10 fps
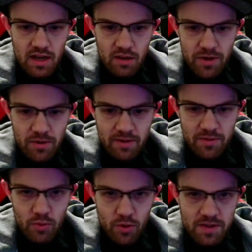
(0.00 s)
We don't have
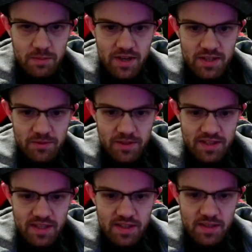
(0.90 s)
the board space for
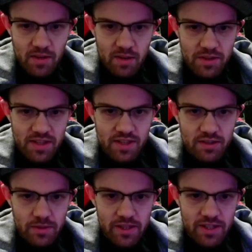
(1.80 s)
this Sunspot, but this is really